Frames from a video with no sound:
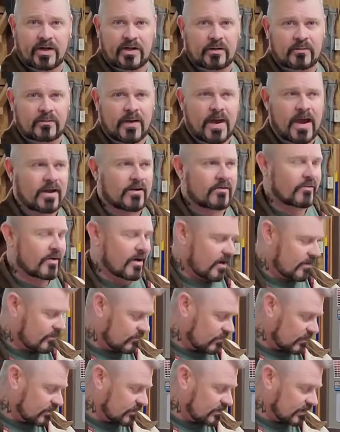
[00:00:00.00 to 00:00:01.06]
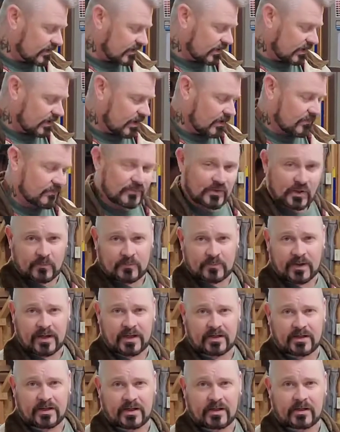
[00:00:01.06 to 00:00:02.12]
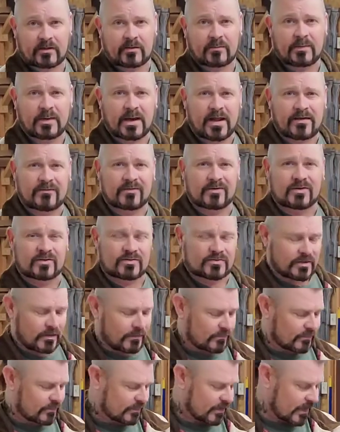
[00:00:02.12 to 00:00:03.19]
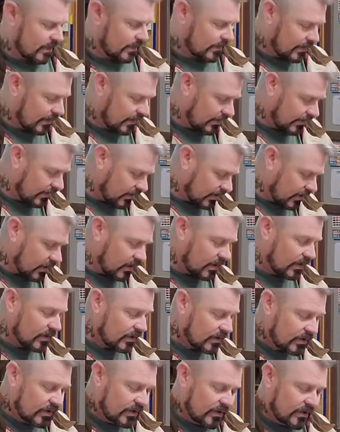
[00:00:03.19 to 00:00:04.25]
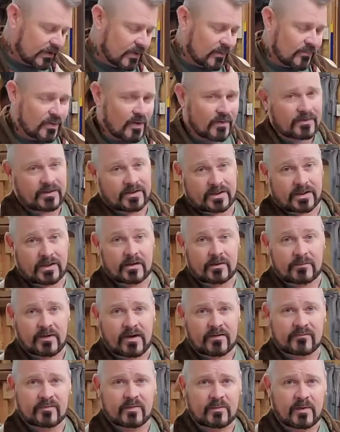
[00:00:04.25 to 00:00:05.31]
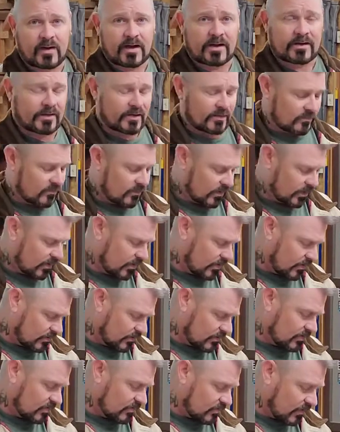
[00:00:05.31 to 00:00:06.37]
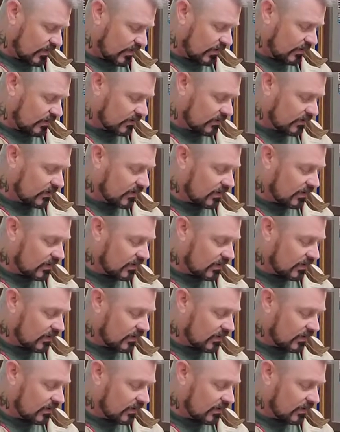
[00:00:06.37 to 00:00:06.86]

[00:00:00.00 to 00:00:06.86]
in the background was the propane heater. I've been having a little trouble with that lately. Probably going to end up having to buy another one of those as well.